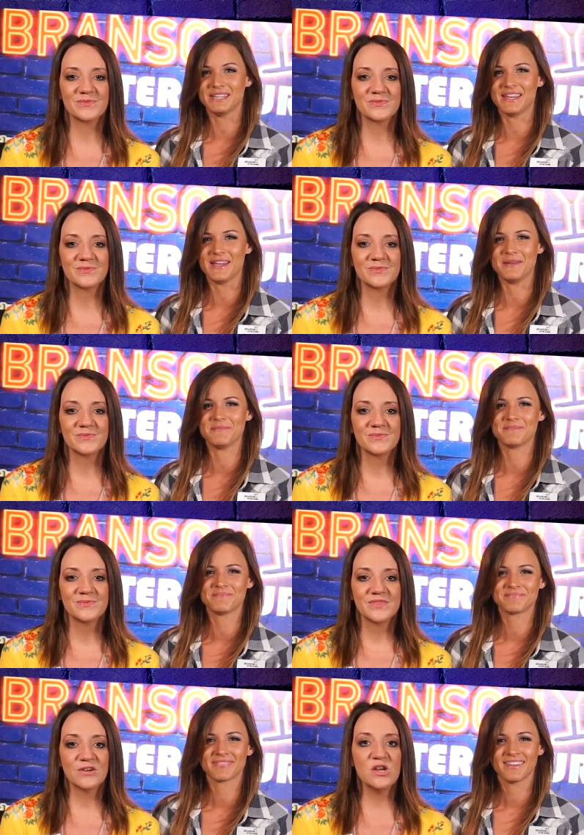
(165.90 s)
Speaker 1: 8
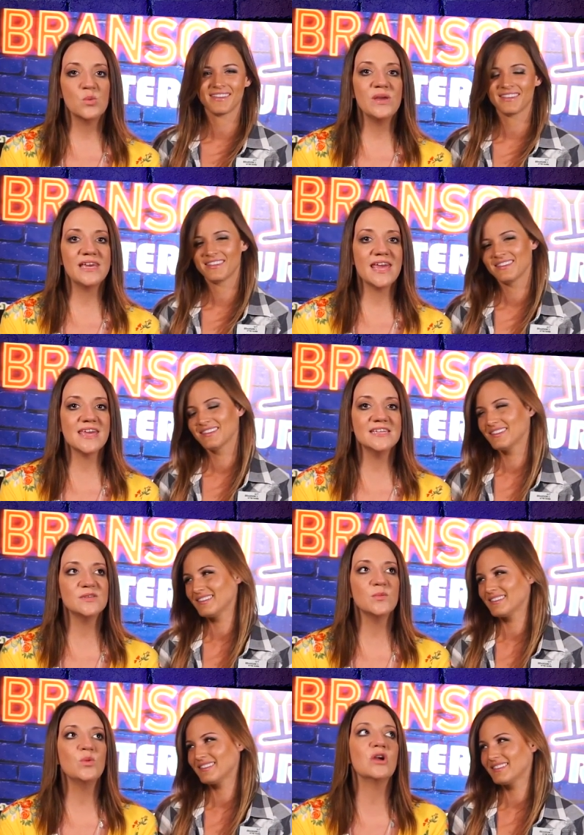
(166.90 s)
p.m. All right, we
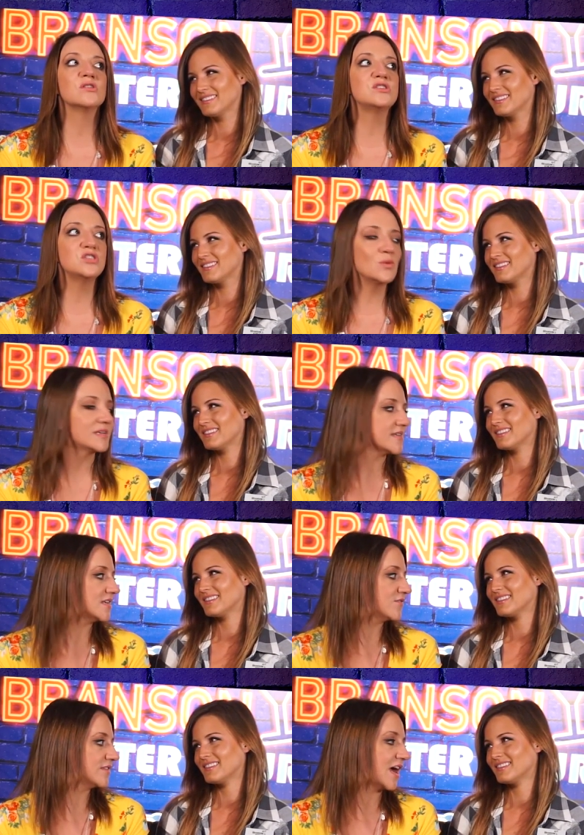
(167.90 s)
can't. We are so
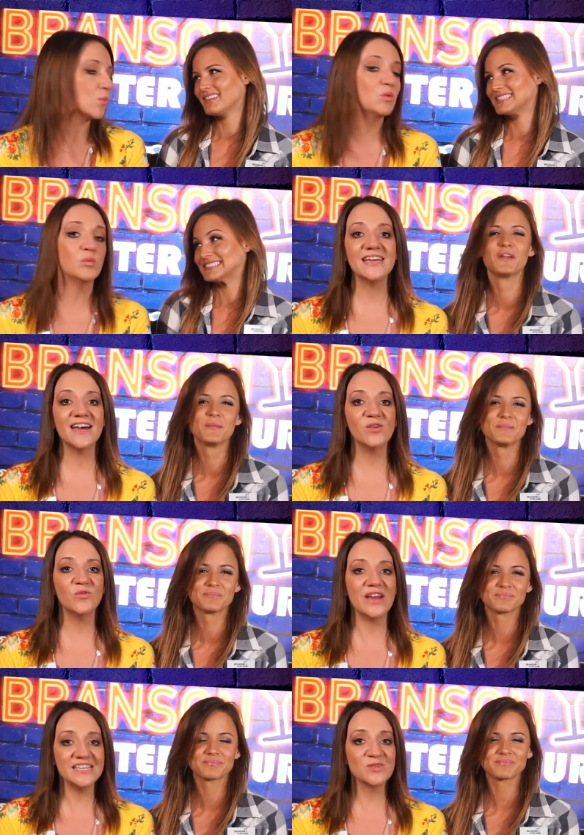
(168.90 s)
excited for that. We
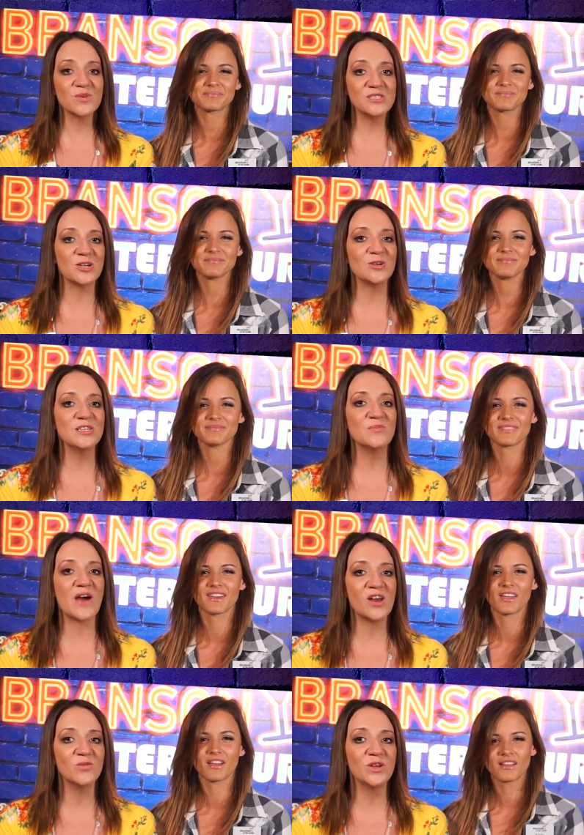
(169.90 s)
cannot wait to return
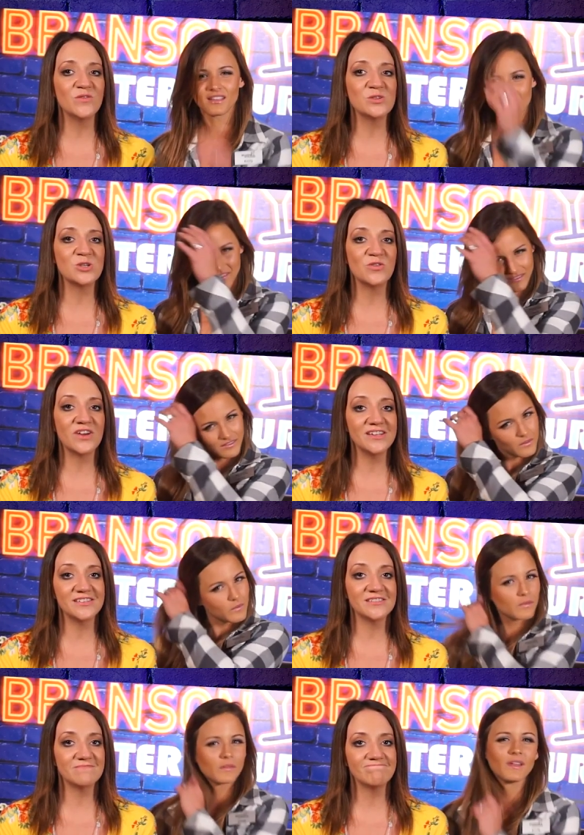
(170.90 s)
to the paddle wheel for show
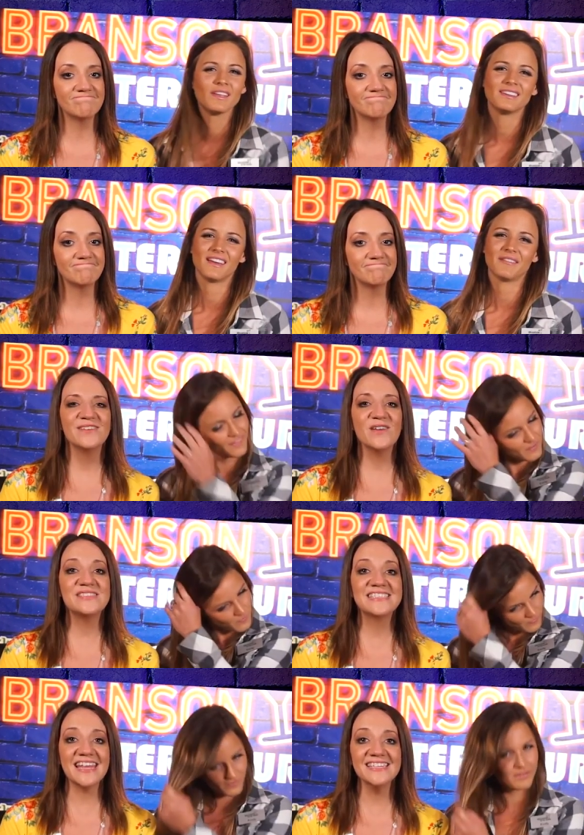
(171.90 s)
fights.
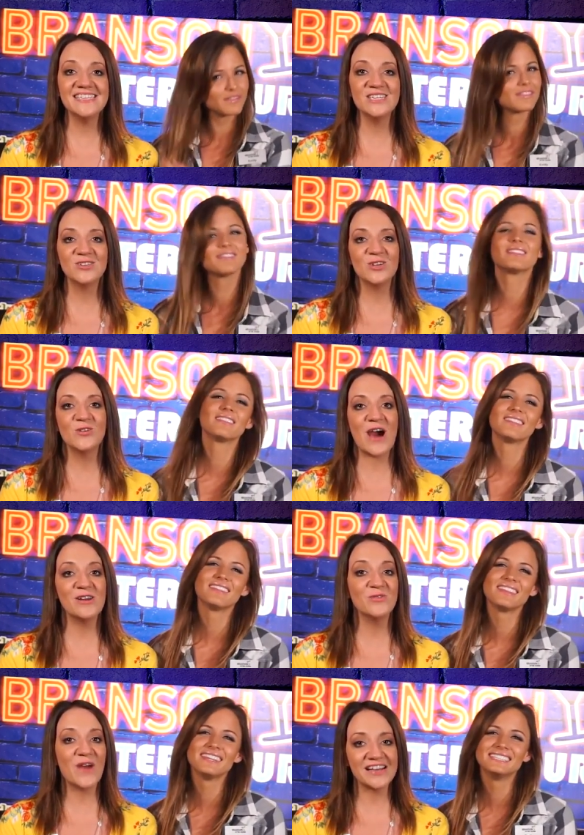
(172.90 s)
We have Skeleton
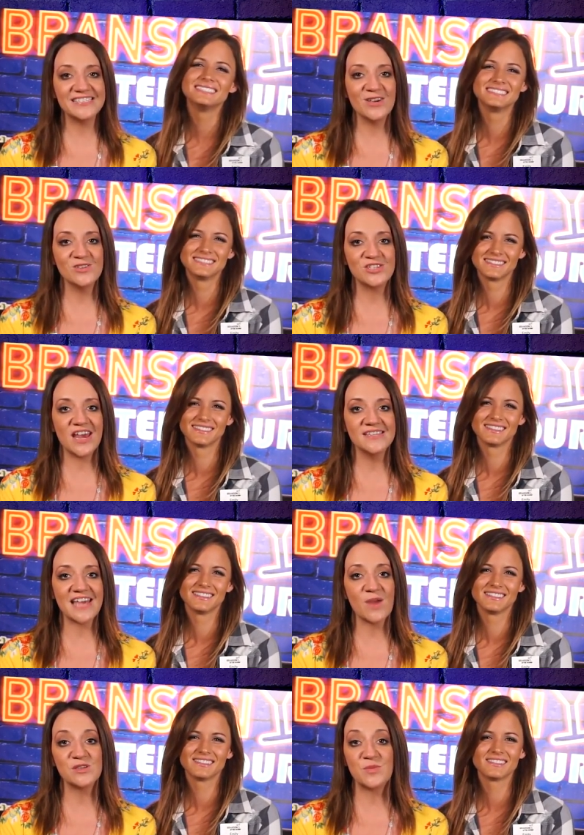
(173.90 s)
Crew out at Waxy
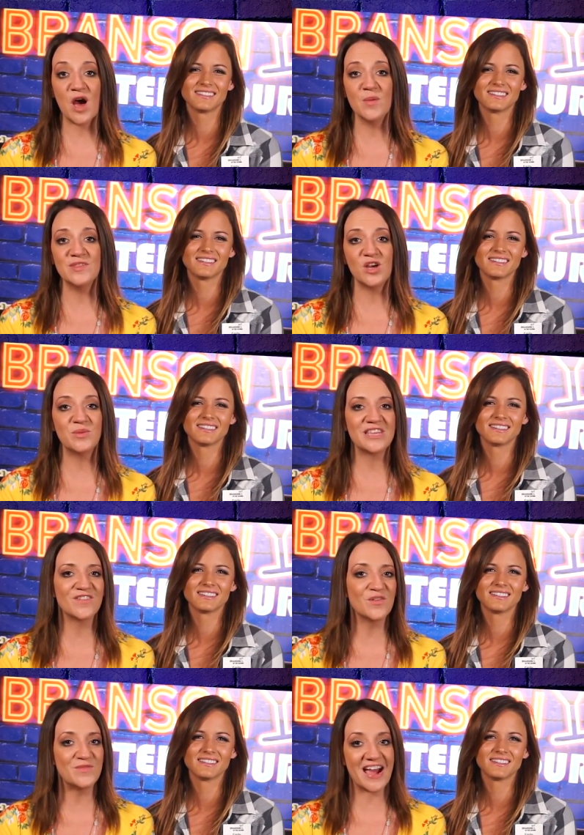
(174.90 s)
O'Shea's Irish Pub, and
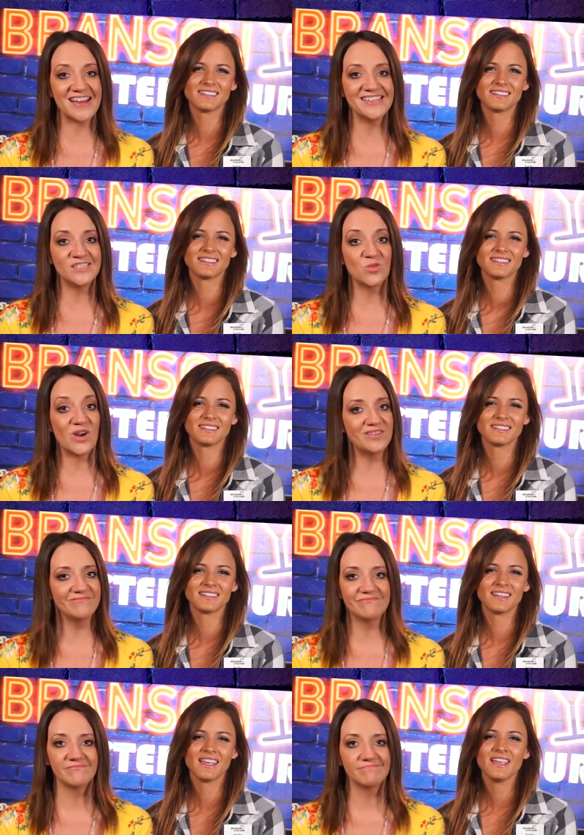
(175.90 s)
they'll be there from 9 until
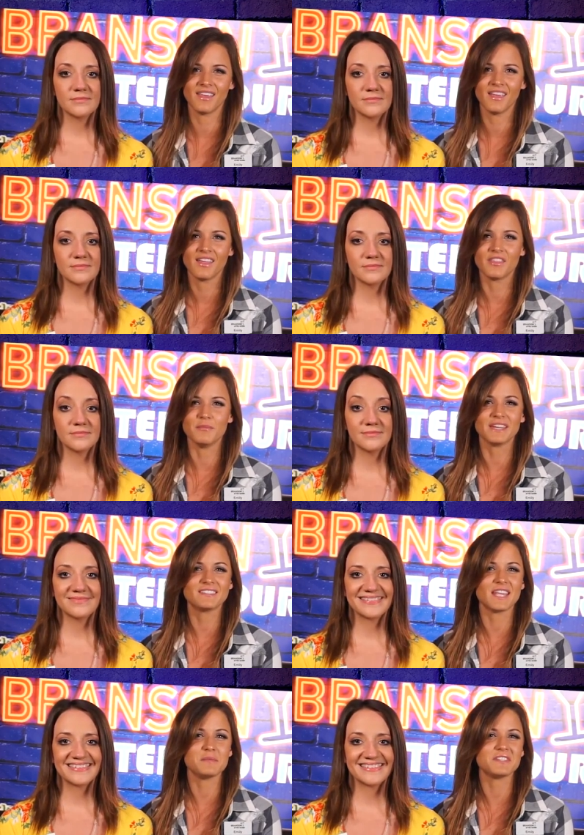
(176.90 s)
1.
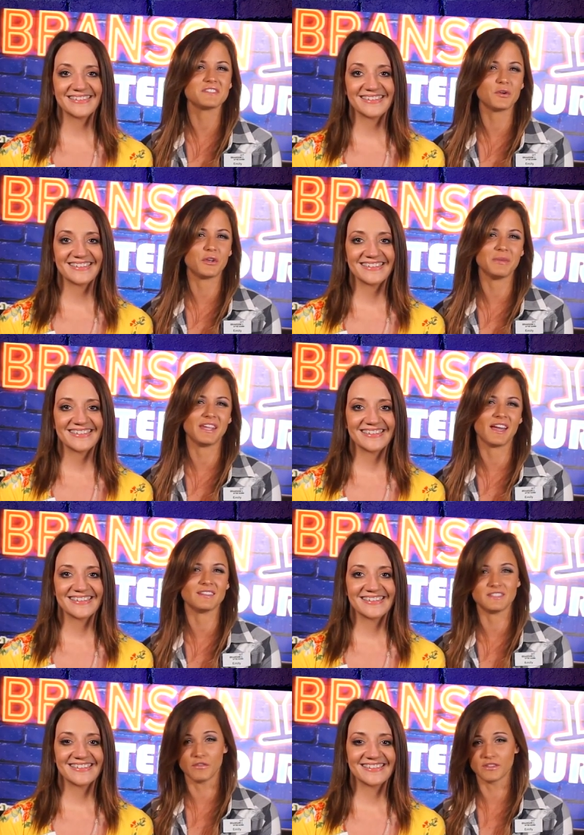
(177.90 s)
The mixtapes is going to
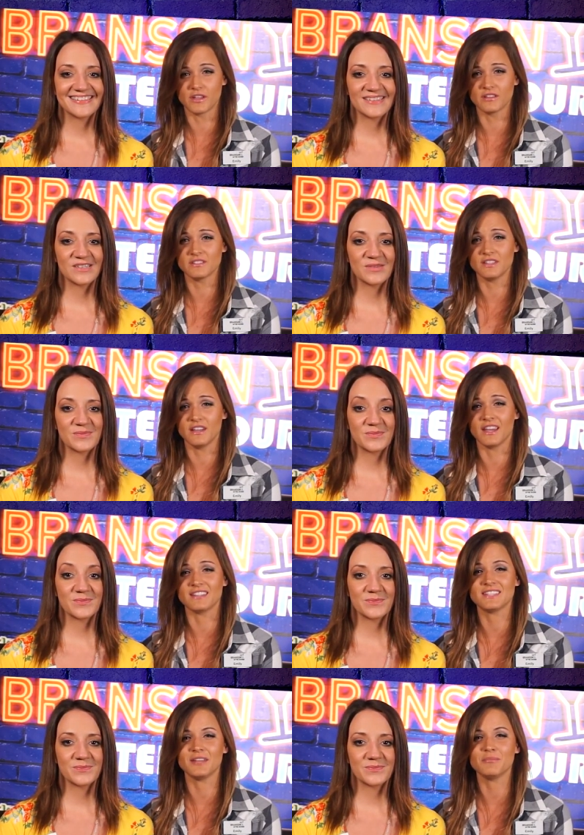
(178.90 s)
be at Silver Dollar
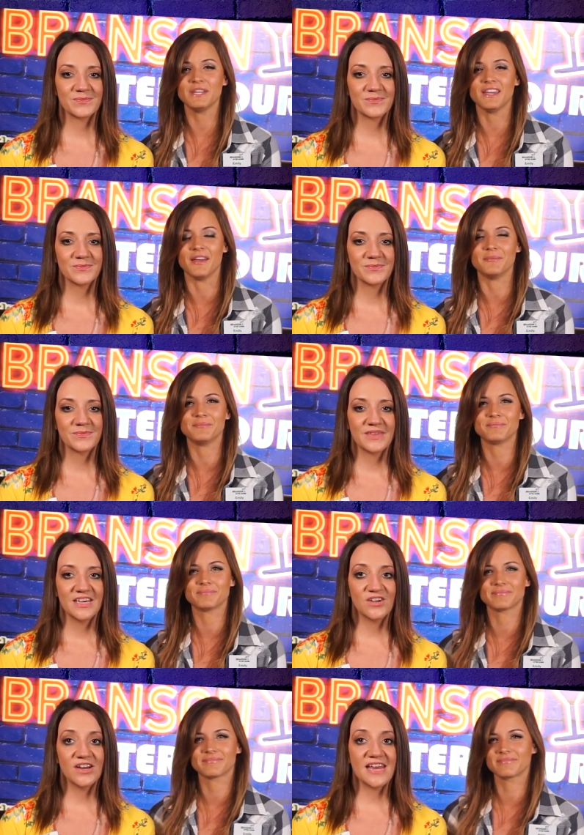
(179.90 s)
City at 10
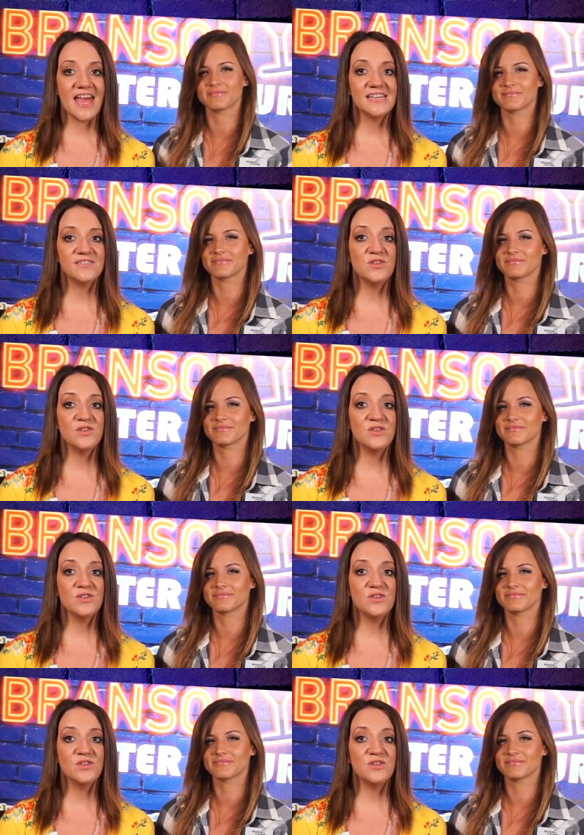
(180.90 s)
p.m. All right,